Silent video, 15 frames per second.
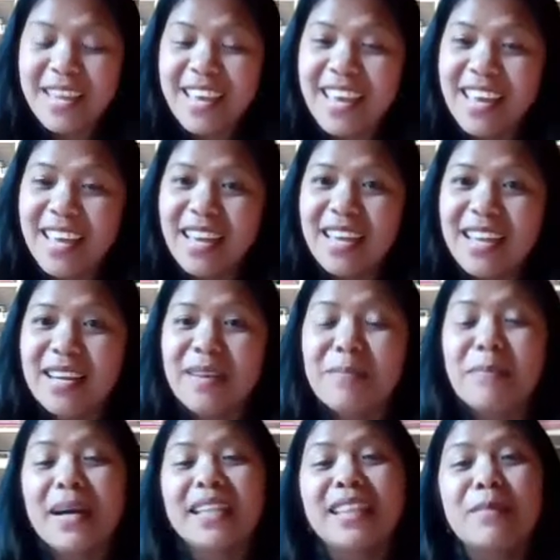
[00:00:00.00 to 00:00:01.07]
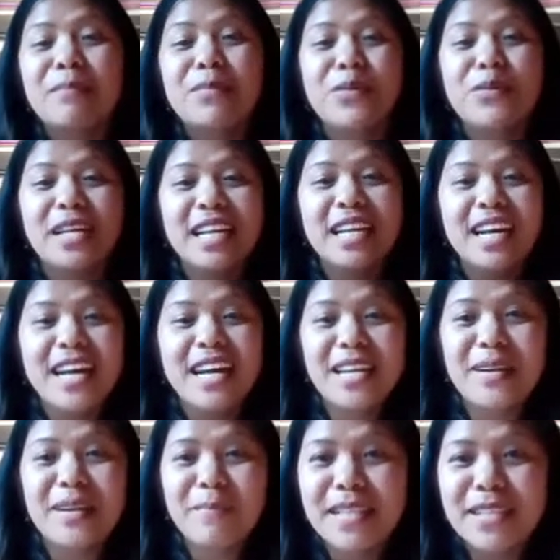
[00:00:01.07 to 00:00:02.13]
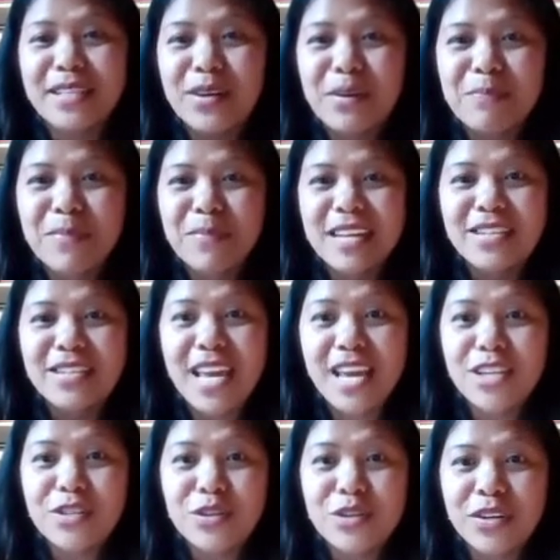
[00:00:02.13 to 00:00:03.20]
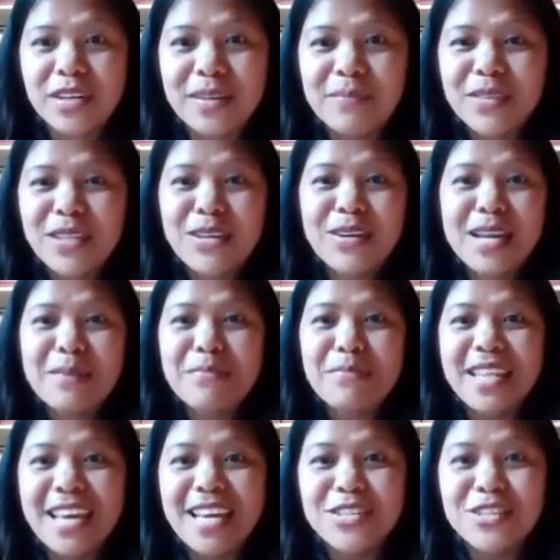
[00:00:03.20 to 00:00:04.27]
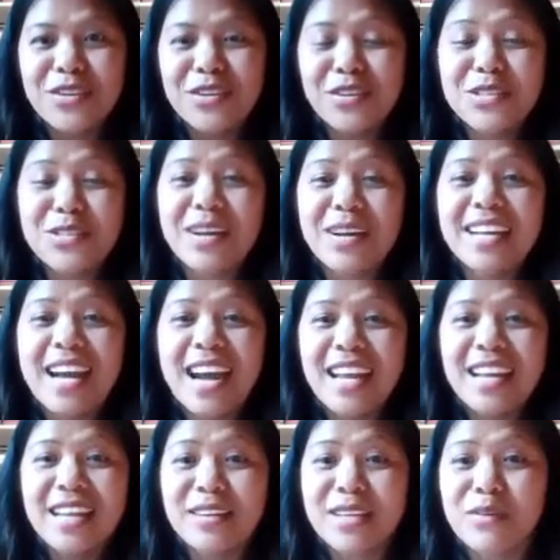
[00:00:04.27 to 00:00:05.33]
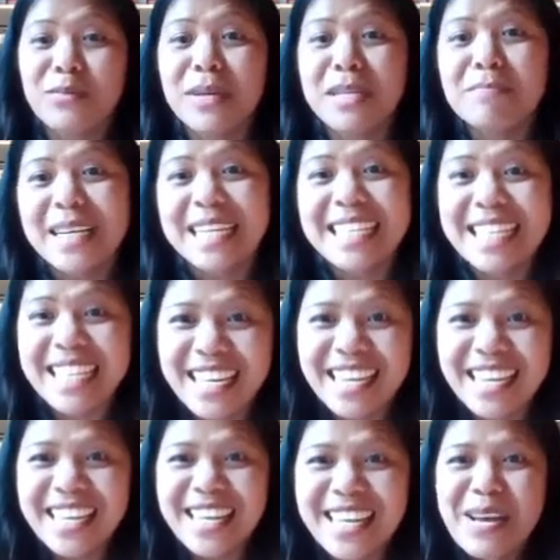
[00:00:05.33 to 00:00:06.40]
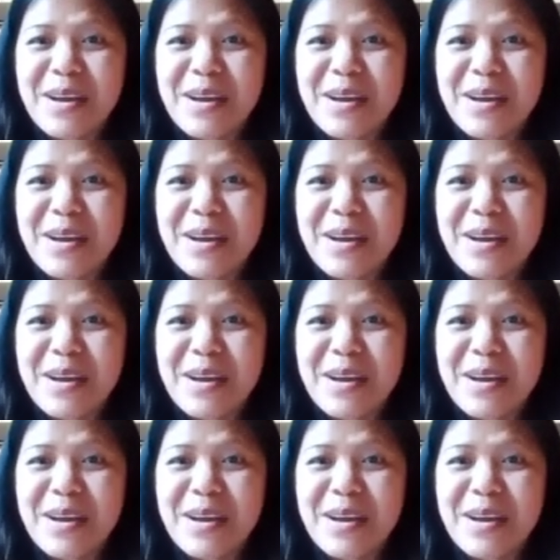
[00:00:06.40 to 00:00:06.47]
And but if you wanna a little bit of nature, you love nature, so I highly recommend McKinney.